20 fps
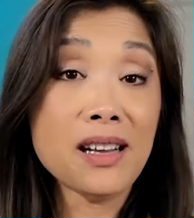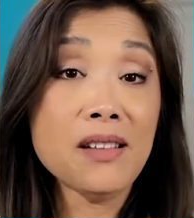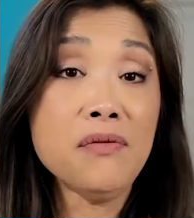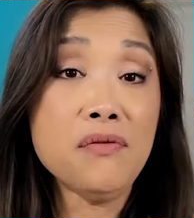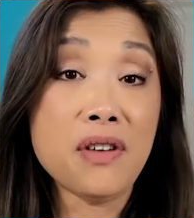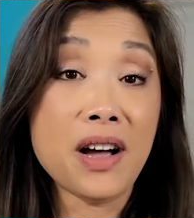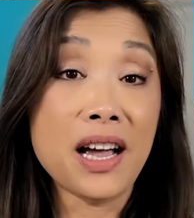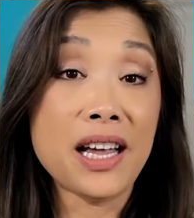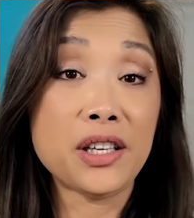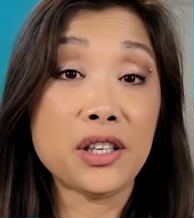to
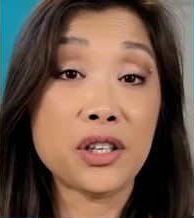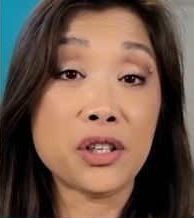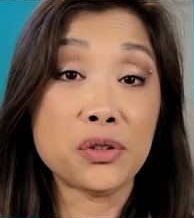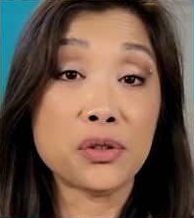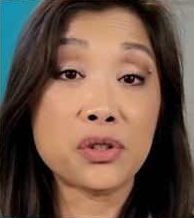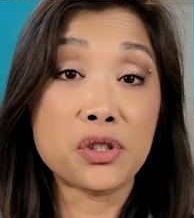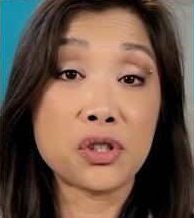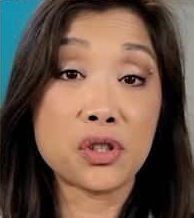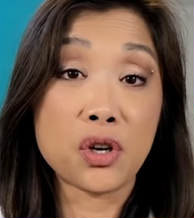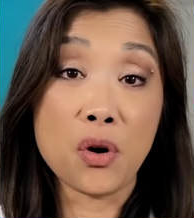invite
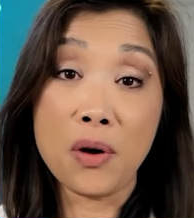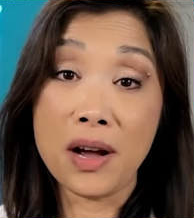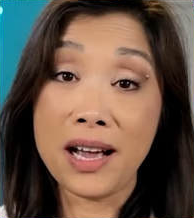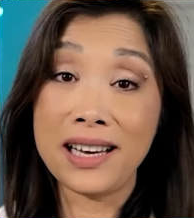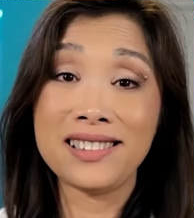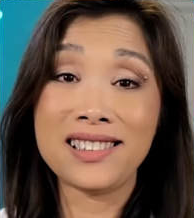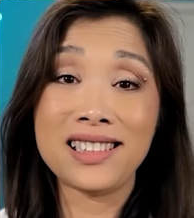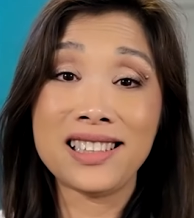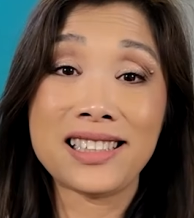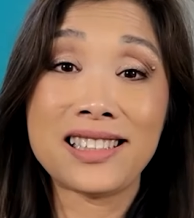you to go
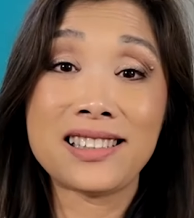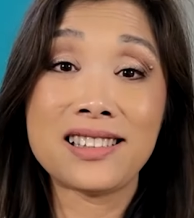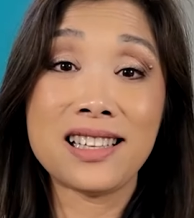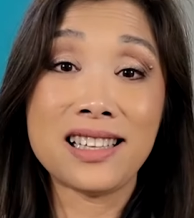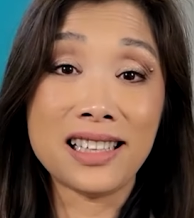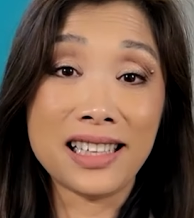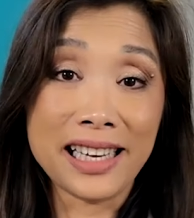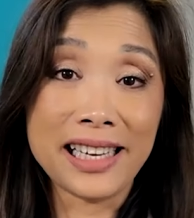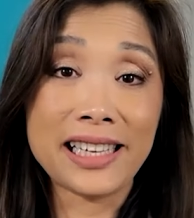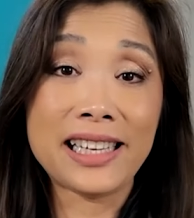ahead and click the
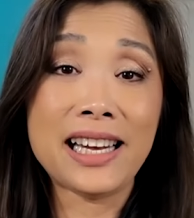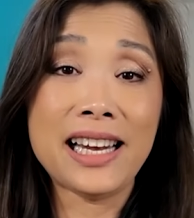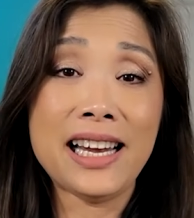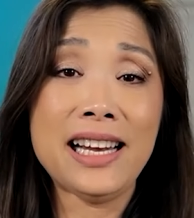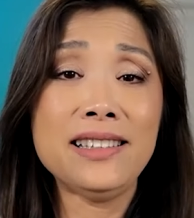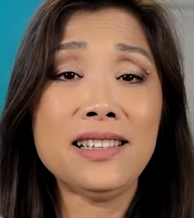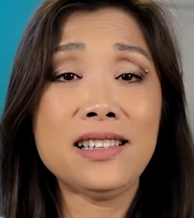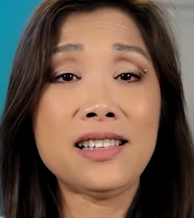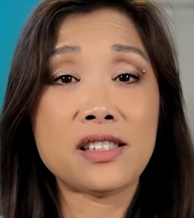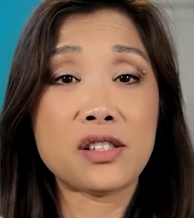link
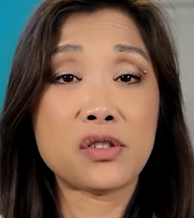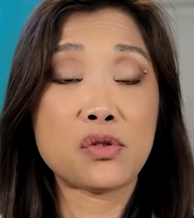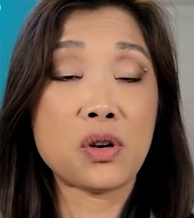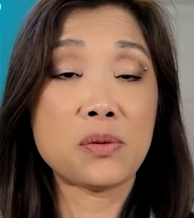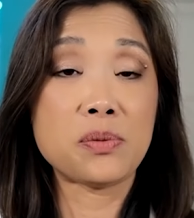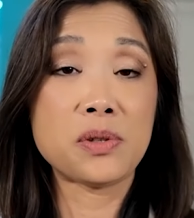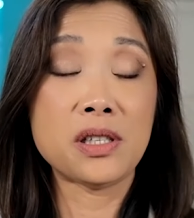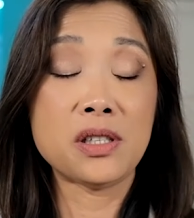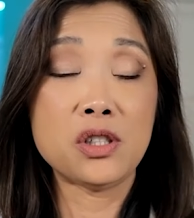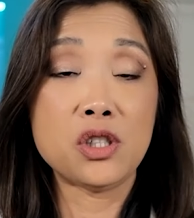in the
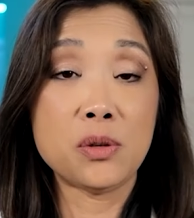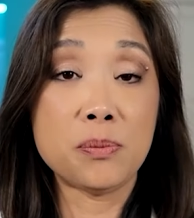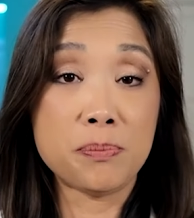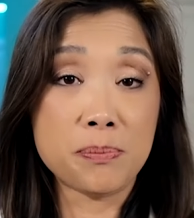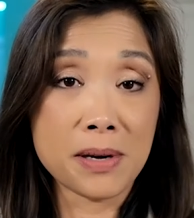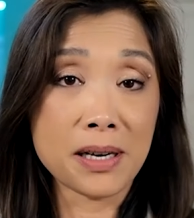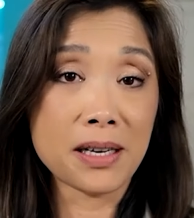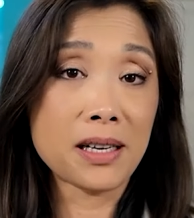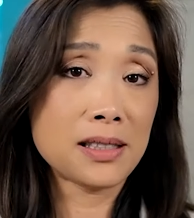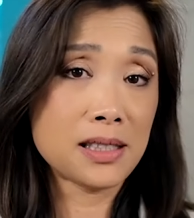description to
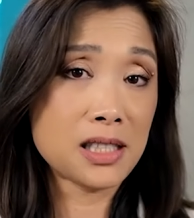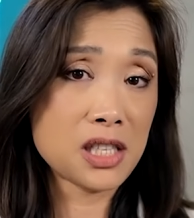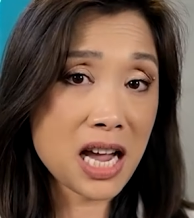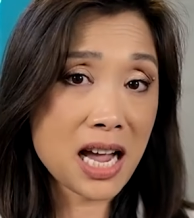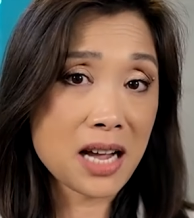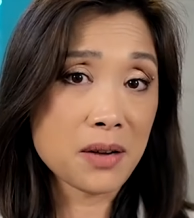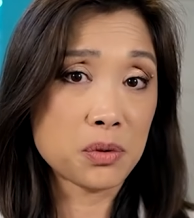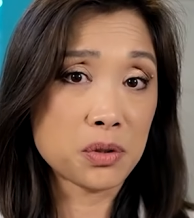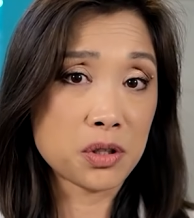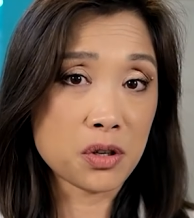book a
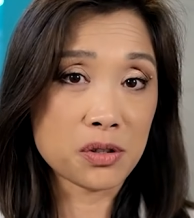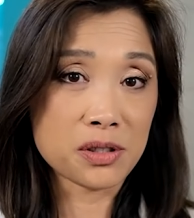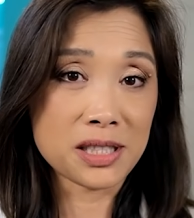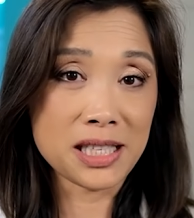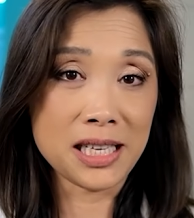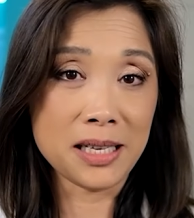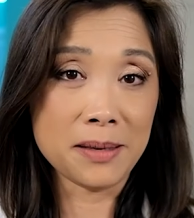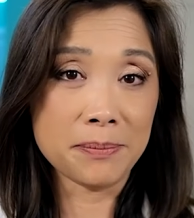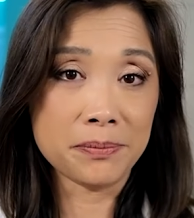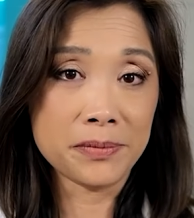chat with our
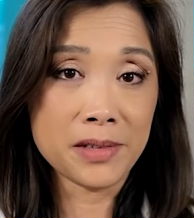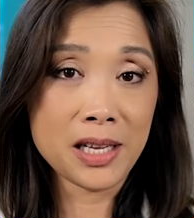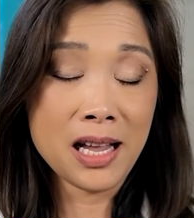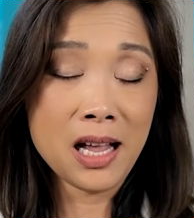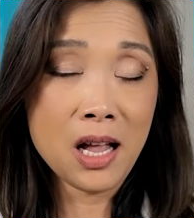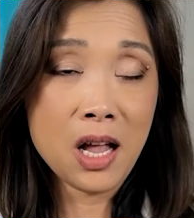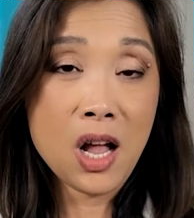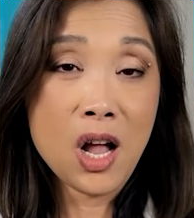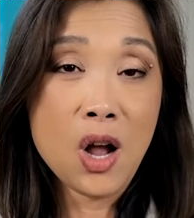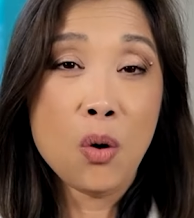team.
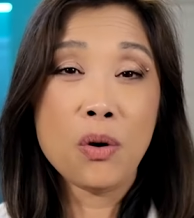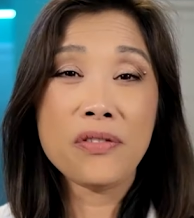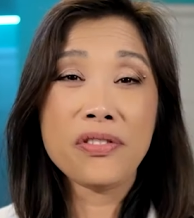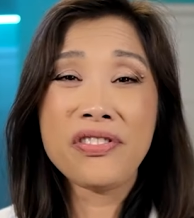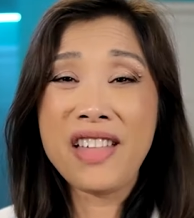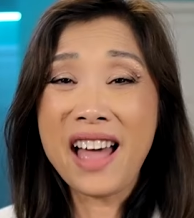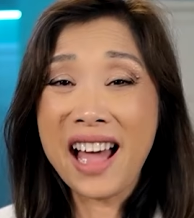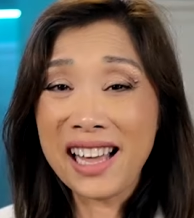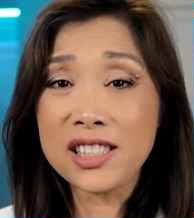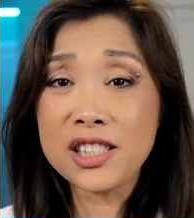What
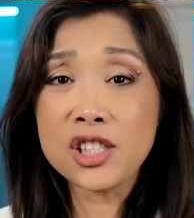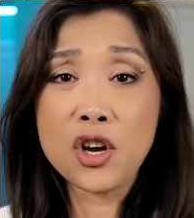that's